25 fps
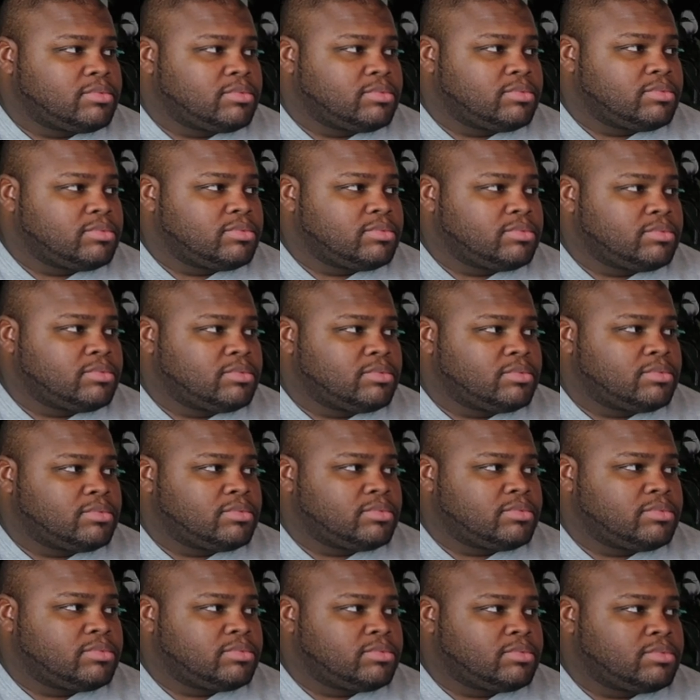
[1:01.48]

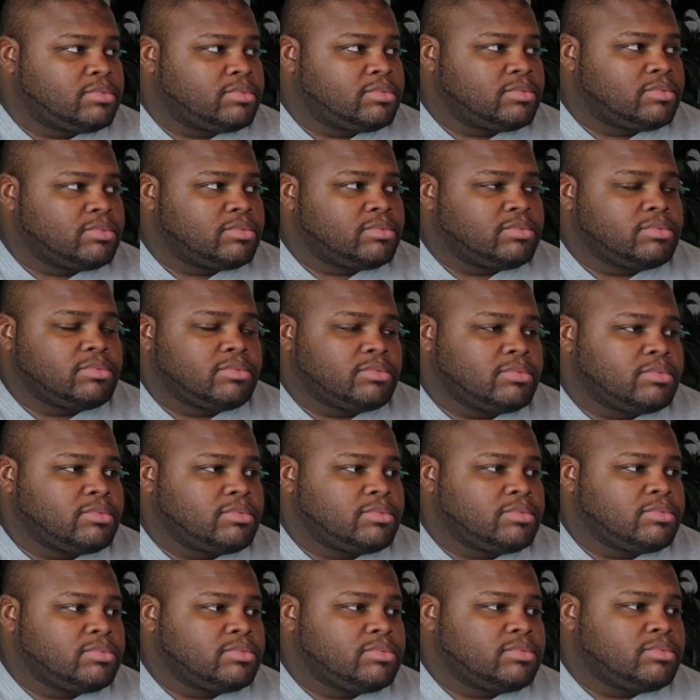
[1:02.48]

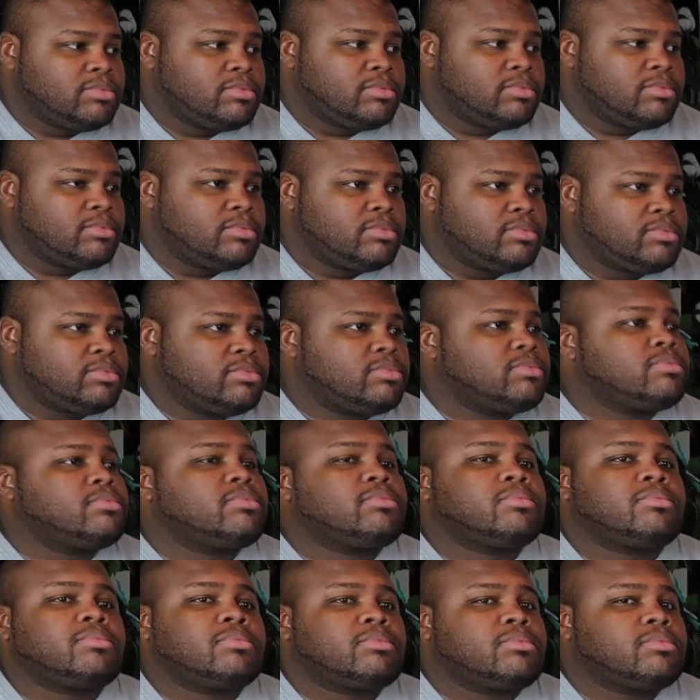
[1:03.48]

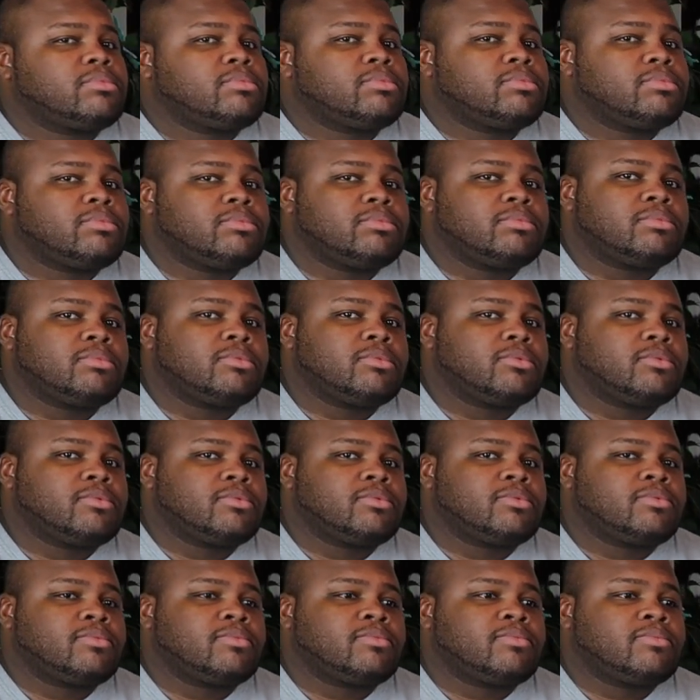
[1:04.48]

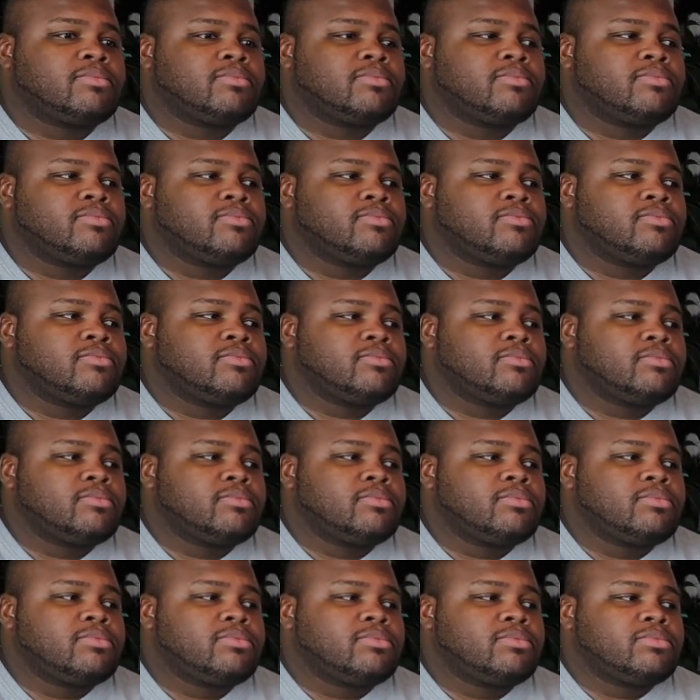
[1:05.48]

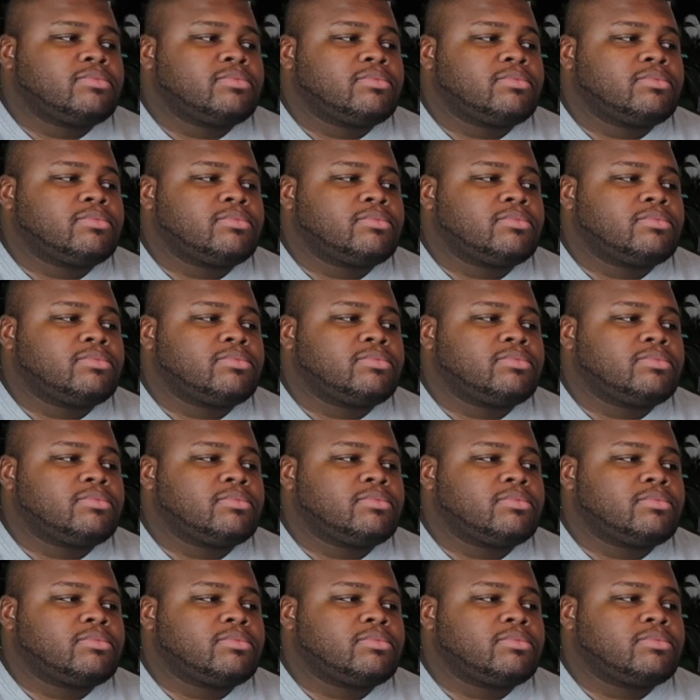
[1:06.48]

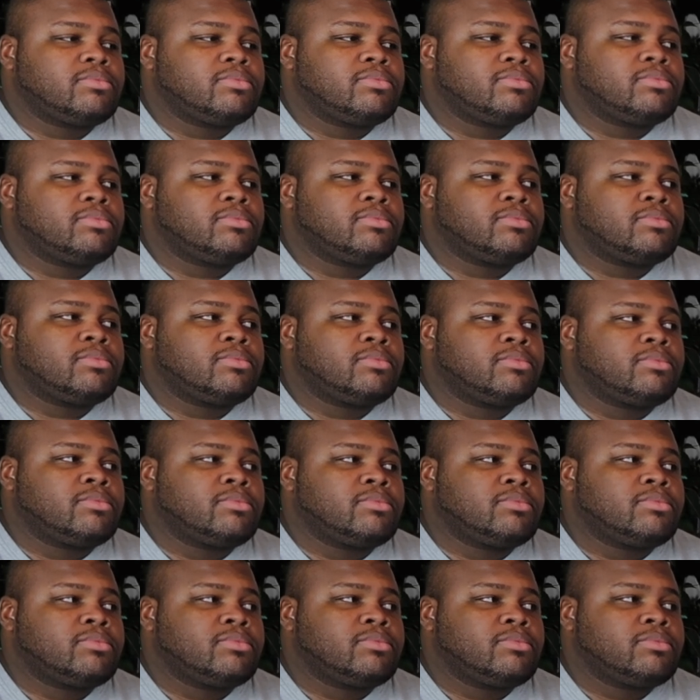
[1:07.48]

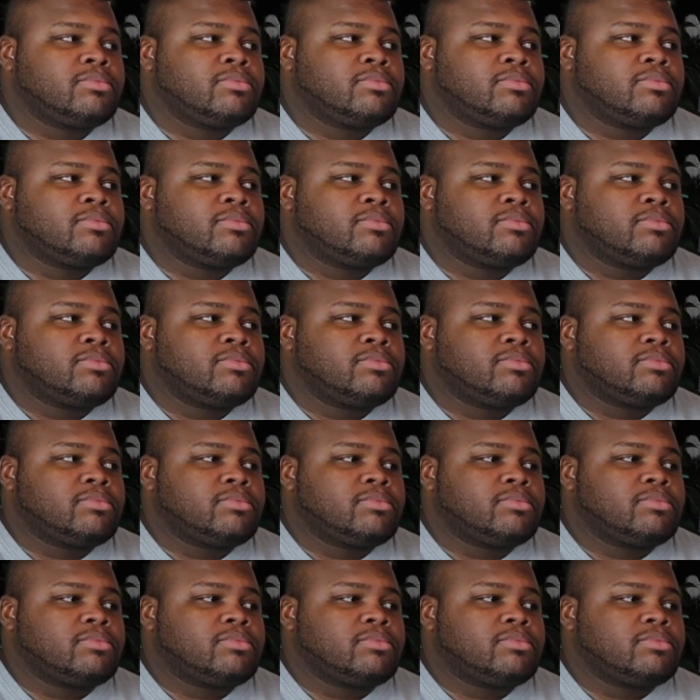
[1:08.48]
This person isn't speaking.